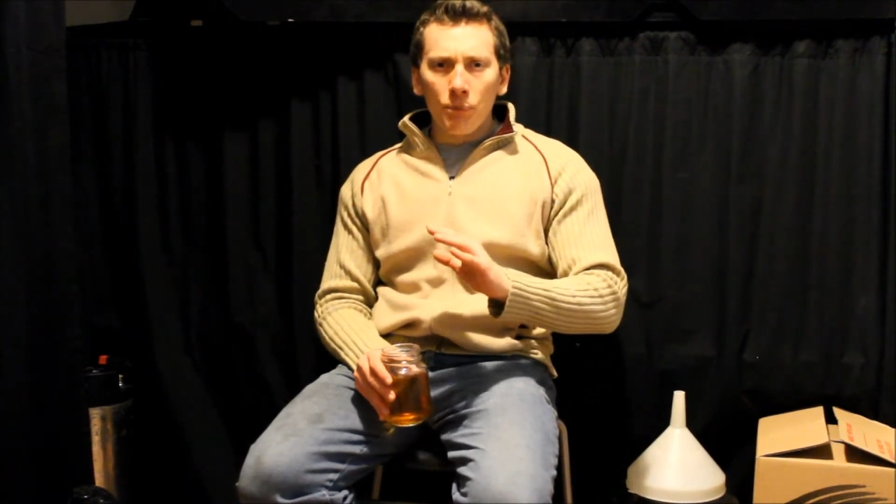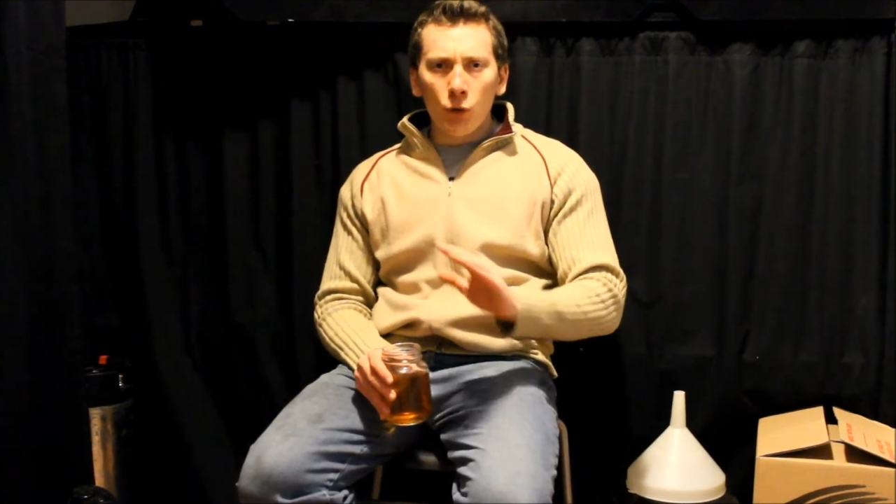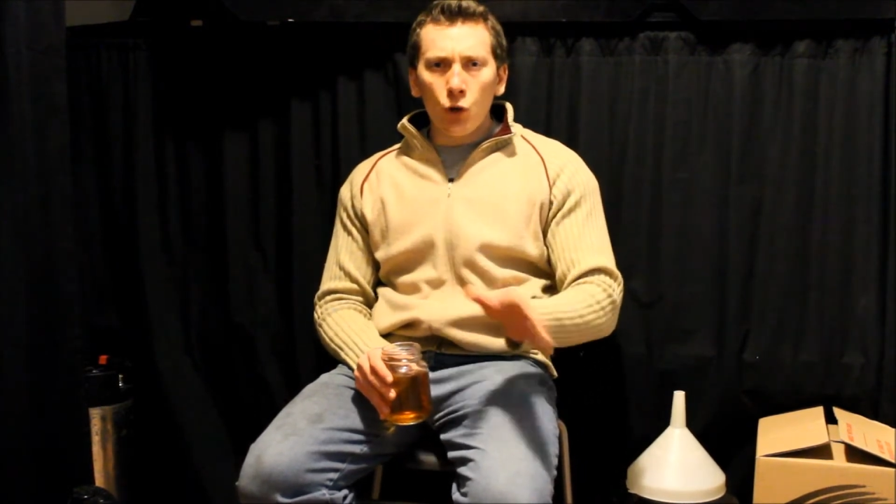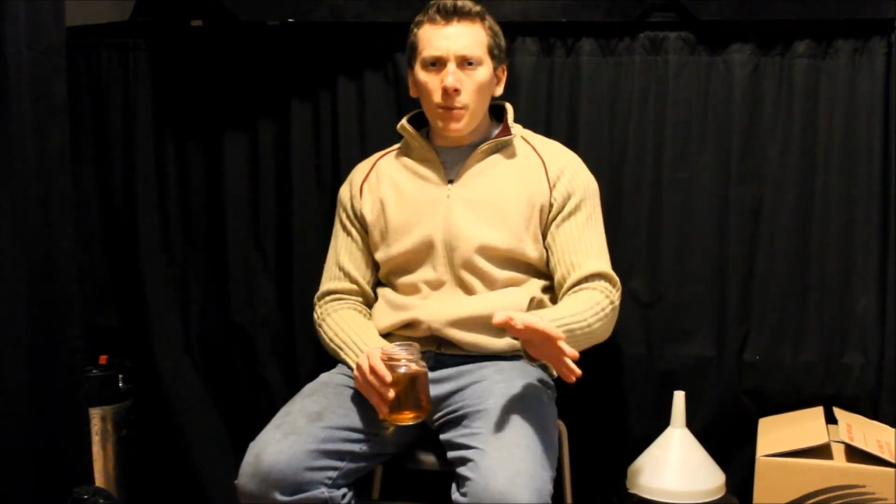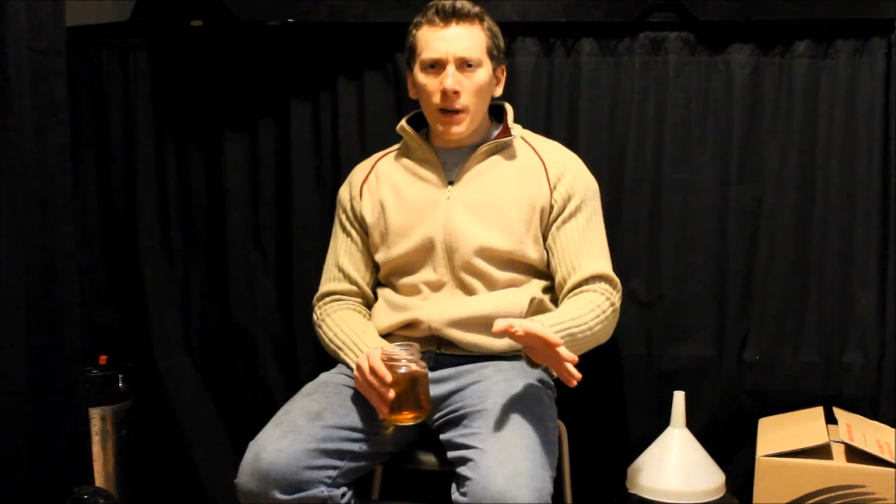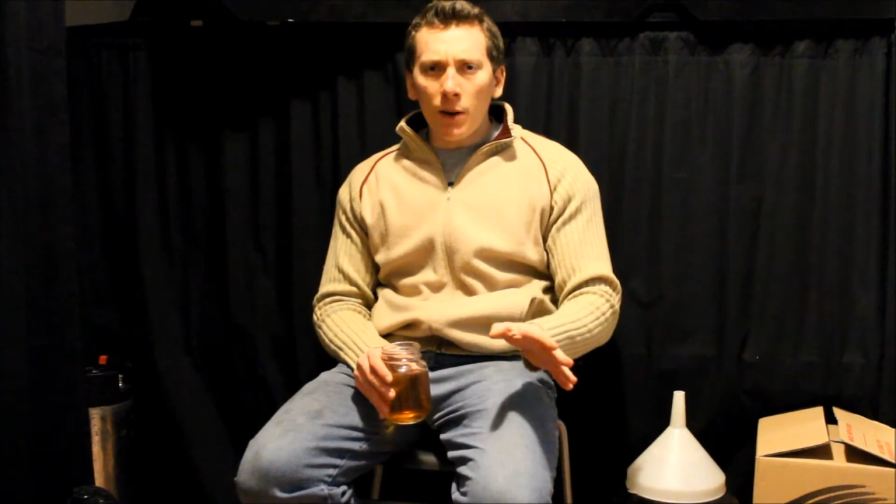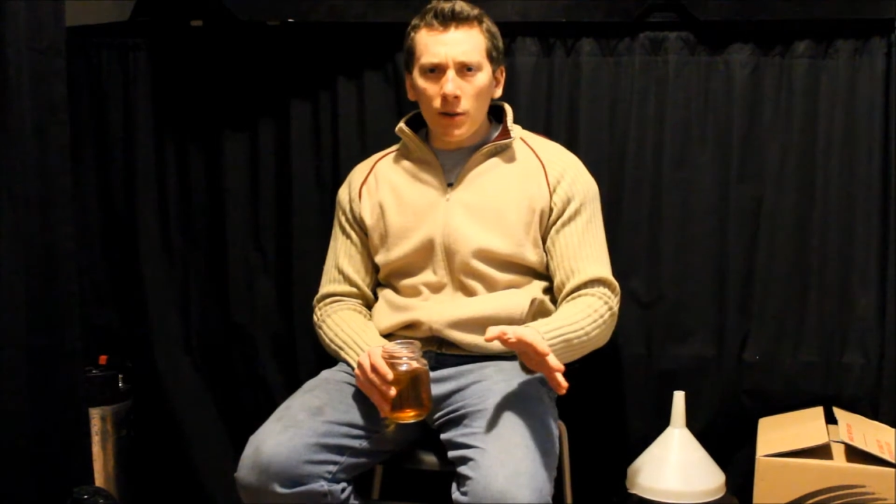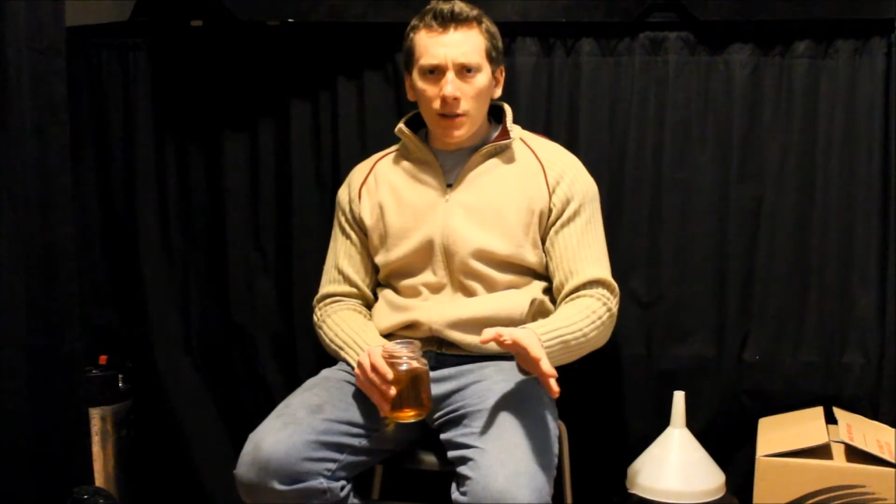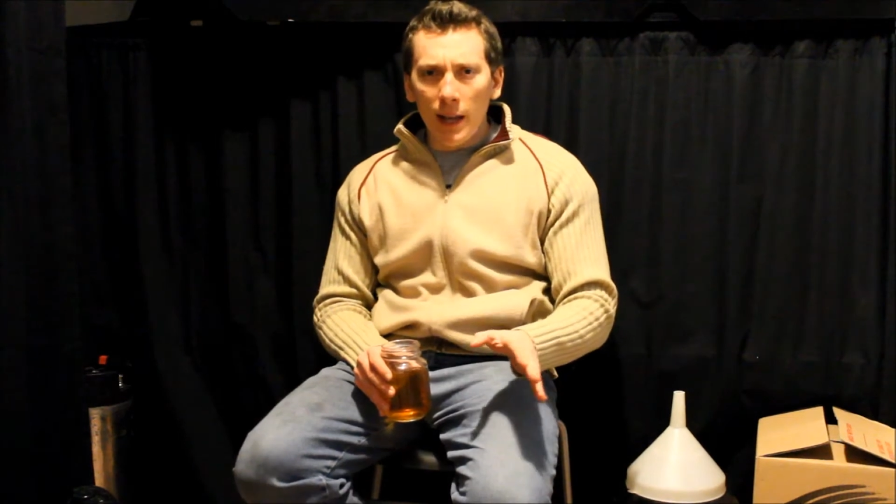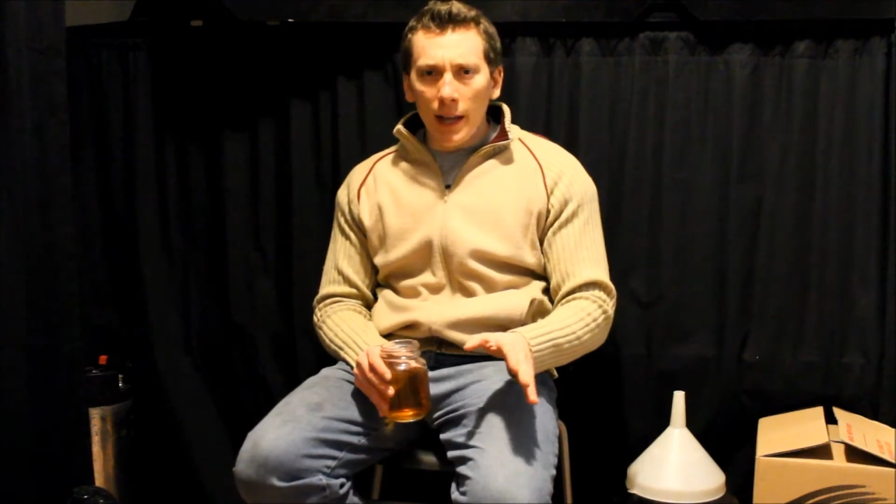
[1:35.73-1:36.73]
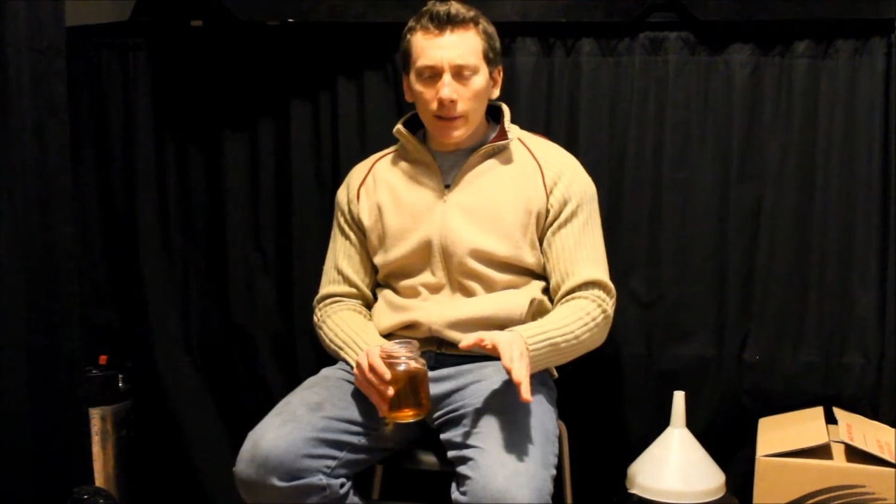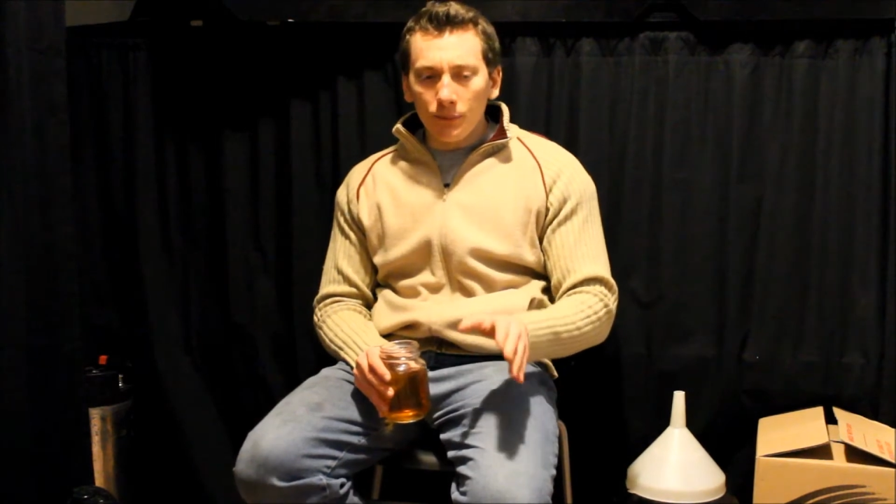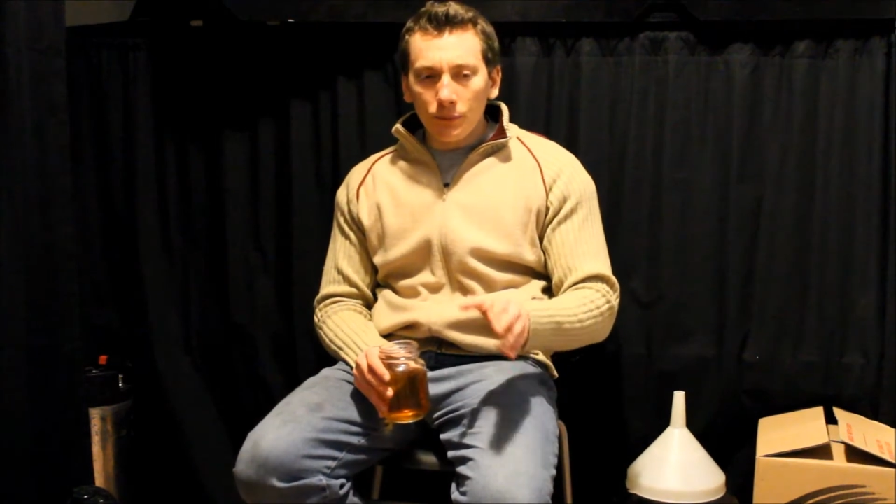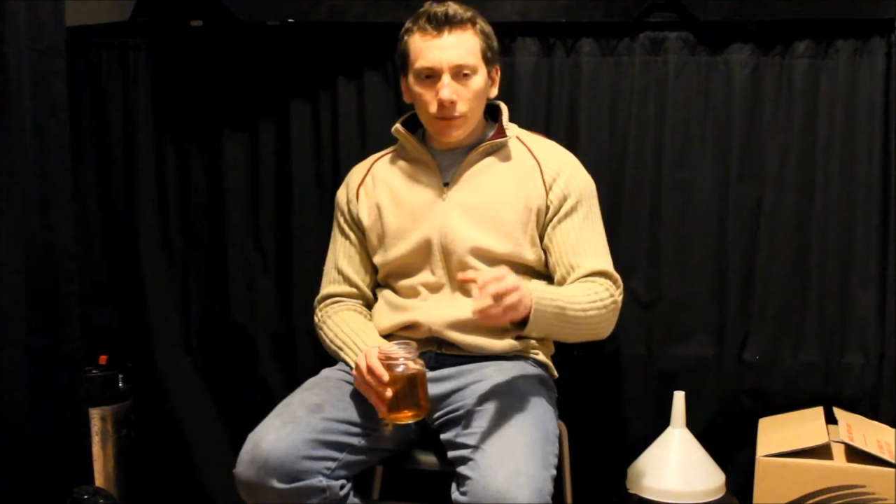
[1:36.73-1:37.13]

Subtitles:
2 beers that,